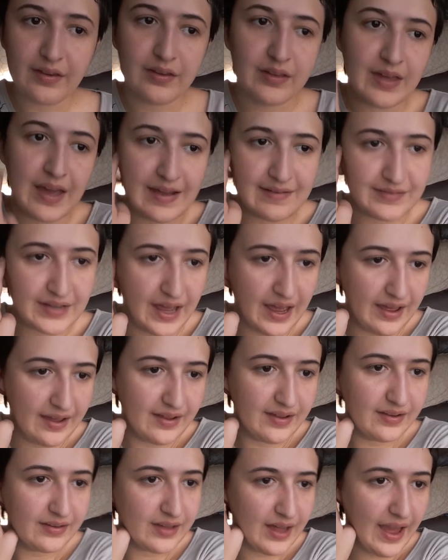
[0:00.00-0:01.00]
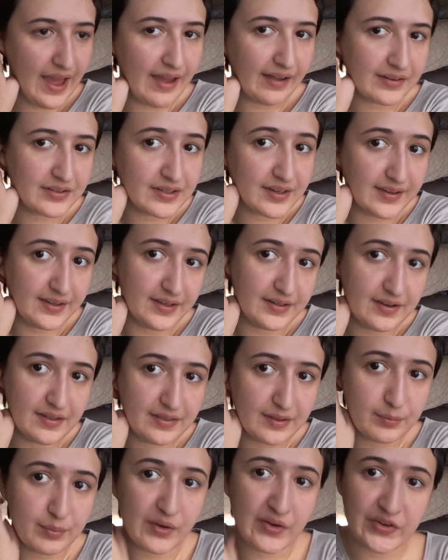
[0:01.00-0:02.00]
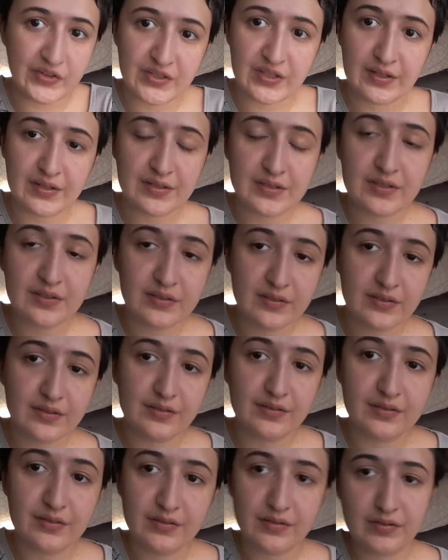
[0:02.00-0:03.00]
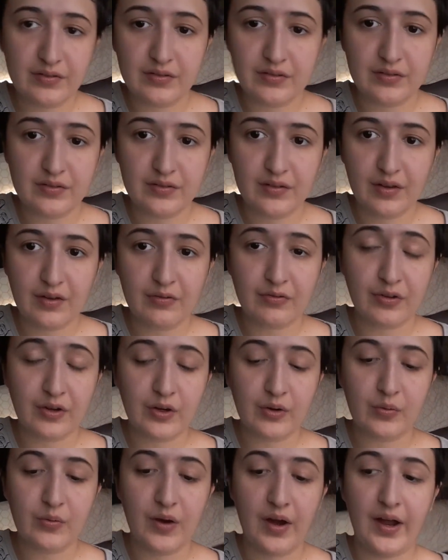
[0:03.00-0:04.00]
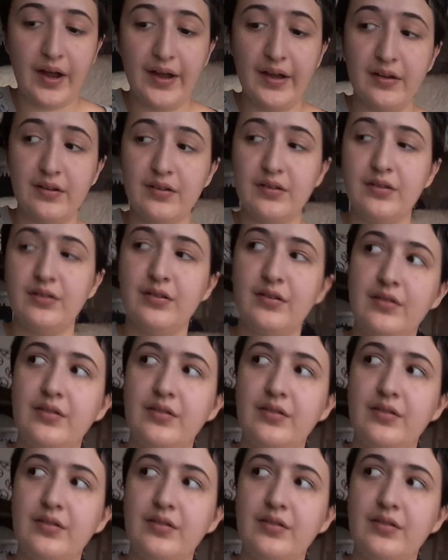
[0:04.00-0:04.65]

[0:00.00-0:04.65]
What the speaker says: You have to act like another person for a while.